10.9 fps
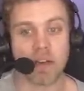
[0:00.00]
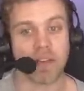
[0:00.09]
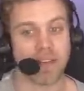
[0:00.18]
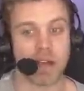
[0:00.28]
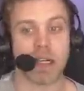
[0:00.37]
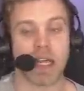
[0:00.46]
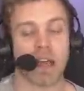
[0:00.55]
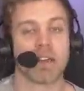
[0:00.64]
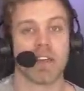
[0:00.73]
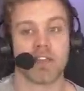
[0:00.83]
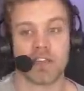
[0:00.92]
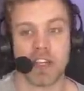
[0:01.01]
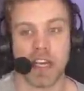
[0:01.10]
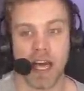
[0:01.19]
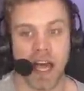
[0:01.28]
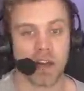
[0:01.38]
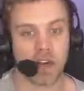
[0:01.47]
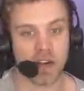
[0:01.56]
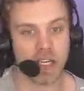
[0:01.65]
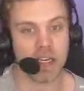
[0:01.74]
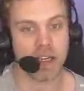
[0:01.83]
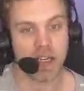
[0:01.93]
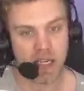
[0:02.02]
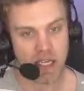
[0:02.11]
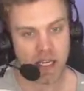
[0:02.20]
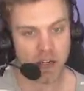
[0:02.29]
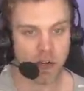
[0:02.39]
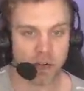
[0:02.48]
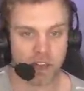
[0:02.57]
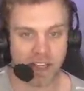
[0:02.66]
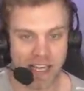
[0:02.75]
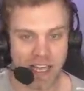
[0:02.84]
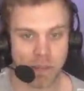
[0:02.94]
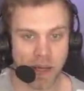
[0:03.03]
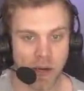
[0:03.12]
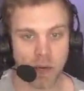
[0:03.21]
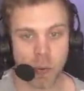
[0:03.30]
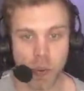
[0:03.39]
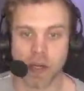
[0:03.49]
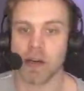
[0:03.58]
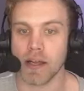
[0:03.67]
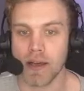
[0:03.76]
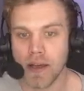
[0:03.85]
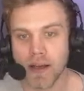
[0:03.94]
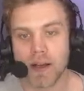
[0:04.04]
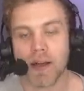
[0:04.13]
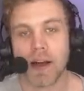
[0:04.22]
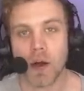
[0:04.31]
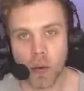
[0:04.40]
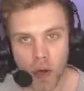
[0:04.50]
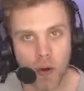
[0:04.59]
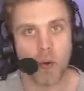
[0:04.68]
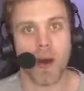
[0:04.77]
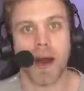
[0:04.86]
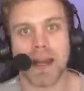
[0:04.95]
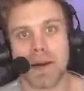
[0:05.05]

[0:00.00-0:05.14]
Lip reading: and suddenly SSG had the lead and closed the game out quickly. Woo! I need a